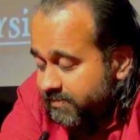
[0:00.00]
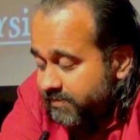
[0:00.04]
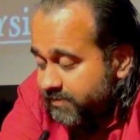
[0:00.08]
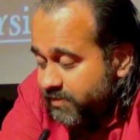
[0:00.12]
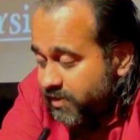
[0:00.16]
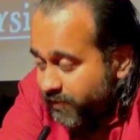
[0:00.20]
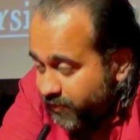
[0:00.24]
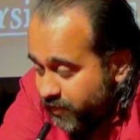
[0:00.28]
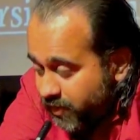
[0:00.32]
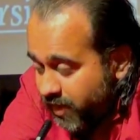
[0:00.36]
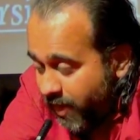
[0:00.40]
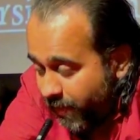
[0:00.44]

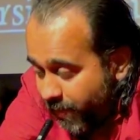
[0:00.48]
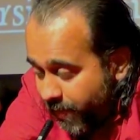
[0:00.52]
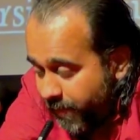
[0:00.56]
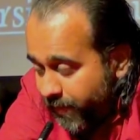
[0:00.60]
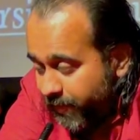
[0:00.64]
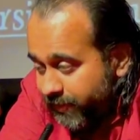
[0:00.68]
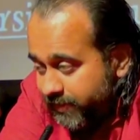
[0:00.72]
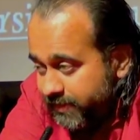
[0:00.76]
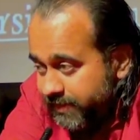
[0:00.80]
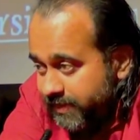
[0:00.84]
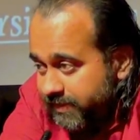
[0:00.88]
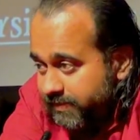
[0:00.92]
you have to come
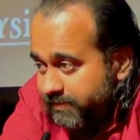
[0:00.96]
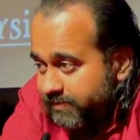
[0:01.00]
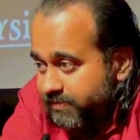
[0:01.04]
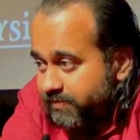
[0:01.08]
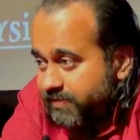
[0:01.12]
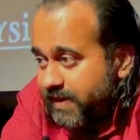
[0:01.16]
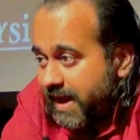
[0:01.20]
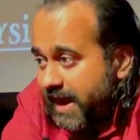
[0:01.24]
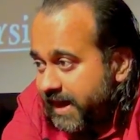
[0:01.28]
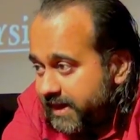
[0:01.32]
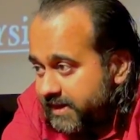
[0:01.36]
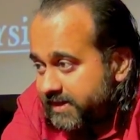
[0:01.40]
upon the
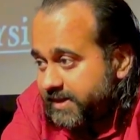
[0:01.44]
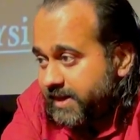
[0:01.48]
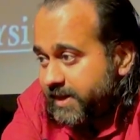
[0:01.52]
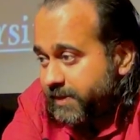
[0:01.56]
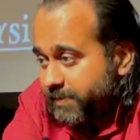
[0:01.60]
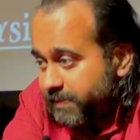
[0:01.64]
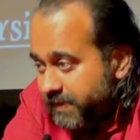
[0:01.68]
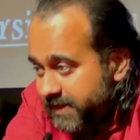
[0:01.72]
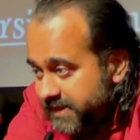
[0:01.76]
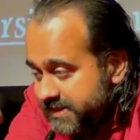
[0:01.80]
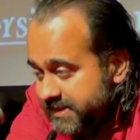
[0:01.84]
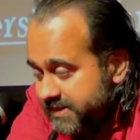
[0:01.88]
fact
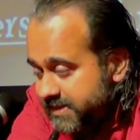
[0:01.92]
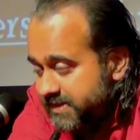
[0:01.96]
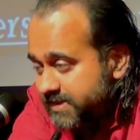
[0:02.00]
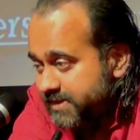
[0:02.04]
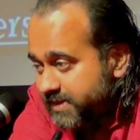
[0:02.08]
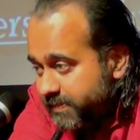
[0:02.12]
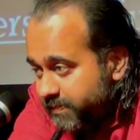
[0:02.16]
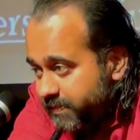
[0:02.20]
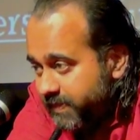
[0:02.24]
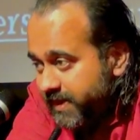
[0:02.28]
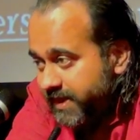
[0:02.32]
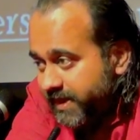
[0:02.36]
that peace is
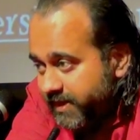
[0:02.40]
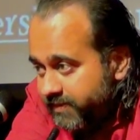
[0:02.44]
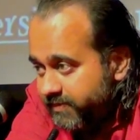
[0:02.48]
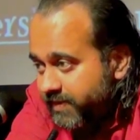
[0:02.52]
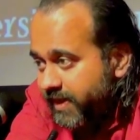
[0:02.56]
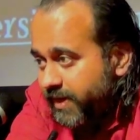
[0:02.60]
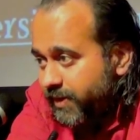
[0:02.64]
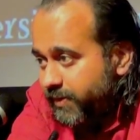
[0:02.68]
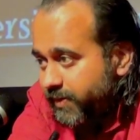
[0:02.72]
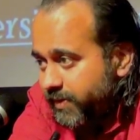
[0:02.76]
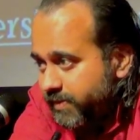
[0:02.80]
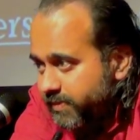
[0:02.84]
simply
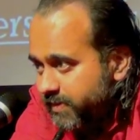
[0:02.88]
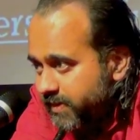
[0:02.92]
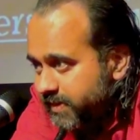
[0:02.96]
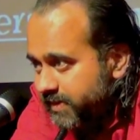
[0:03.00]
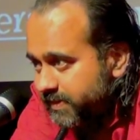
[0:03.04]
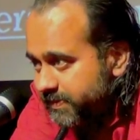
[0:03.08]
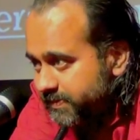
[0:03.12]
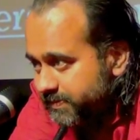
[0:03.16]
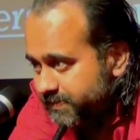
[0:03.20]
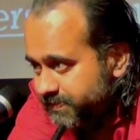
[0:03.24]
invaluable.